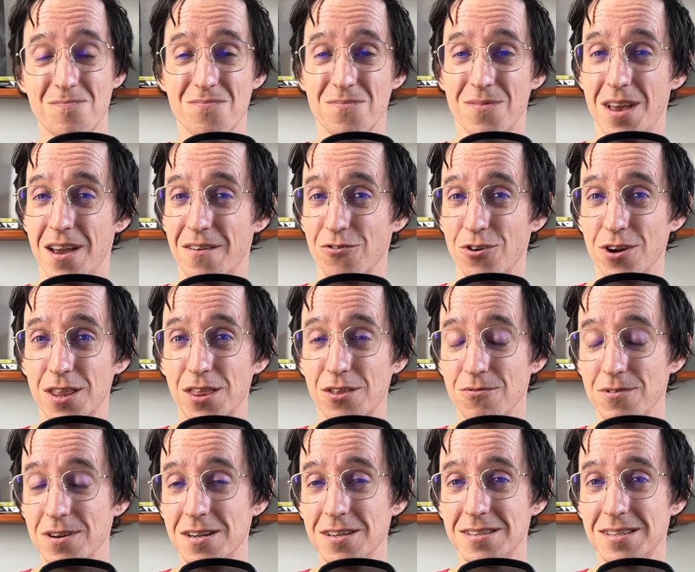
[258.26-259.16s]
every
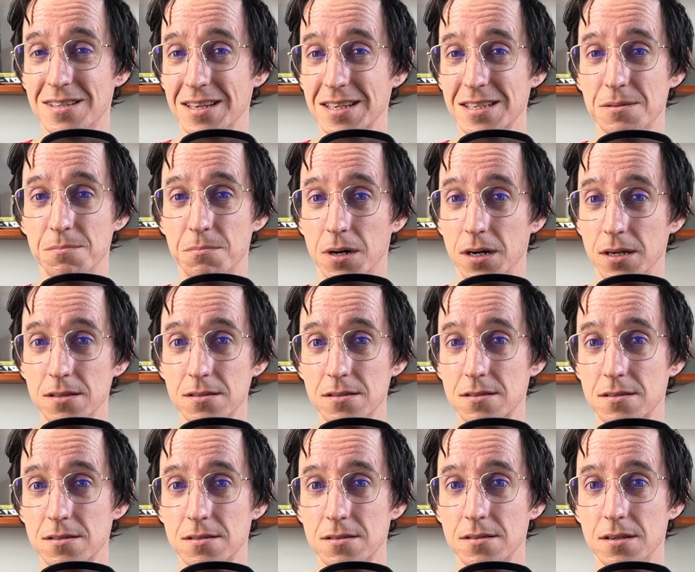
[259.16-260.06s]
3 to 6
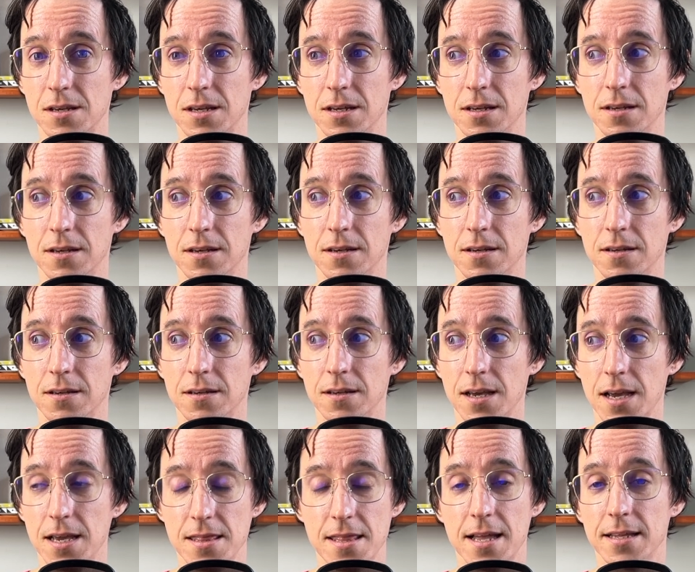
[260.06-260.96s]
months.
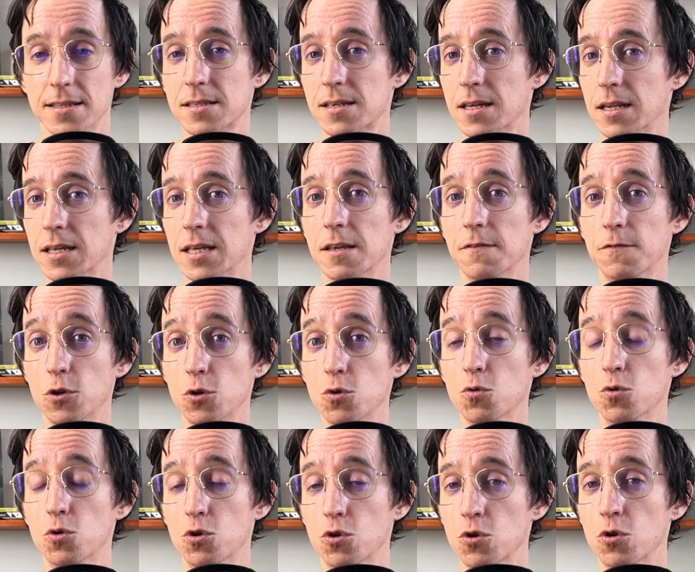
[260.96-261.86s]
And that's going to give you
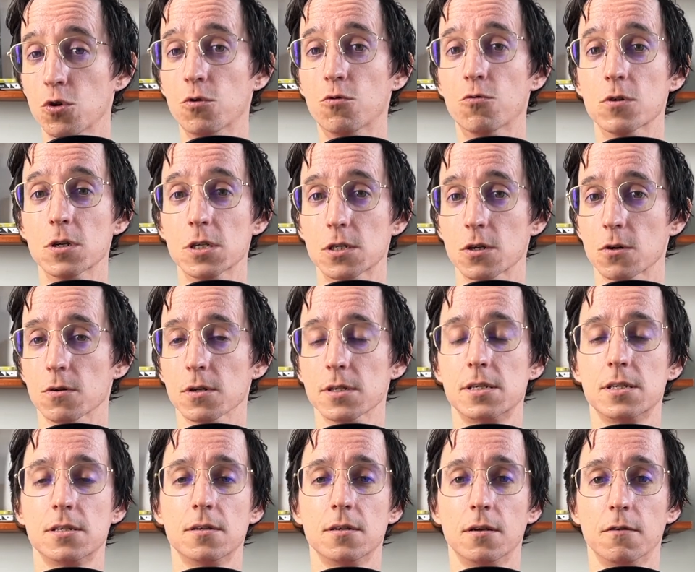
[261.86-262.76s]
good
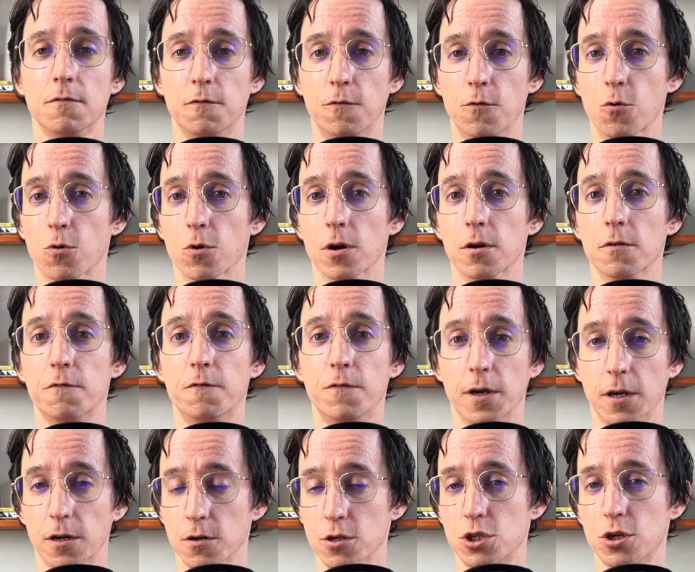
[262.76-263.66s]
results for
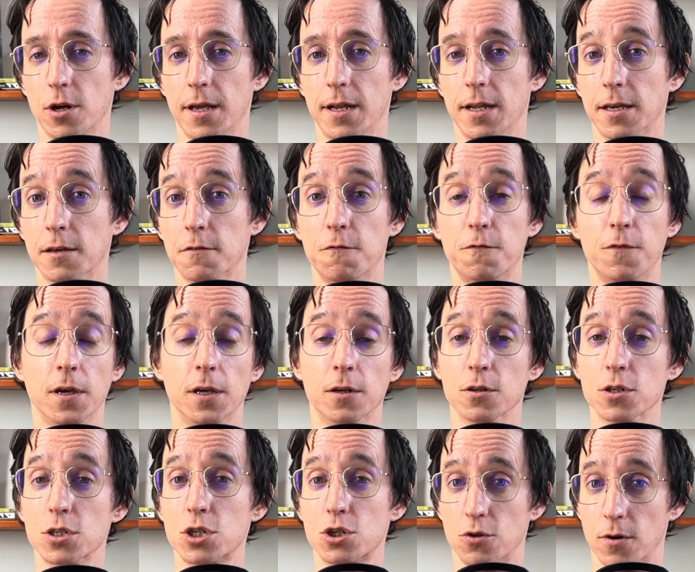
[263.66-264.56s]
finger training and finger
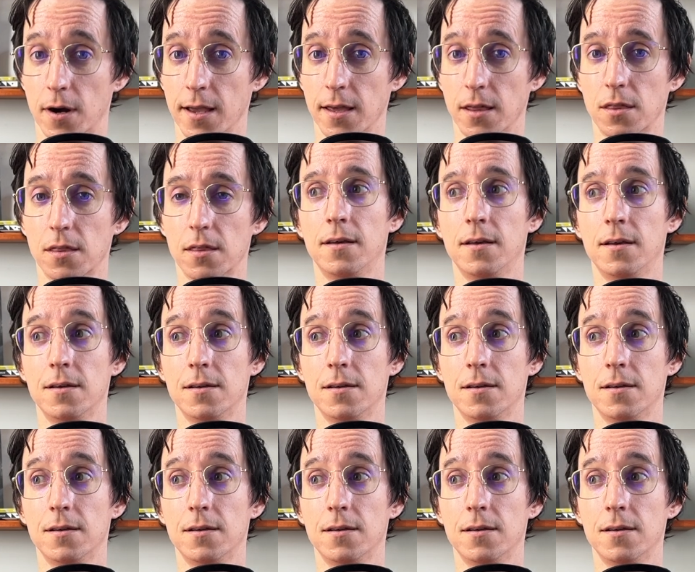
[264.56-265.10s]
strength.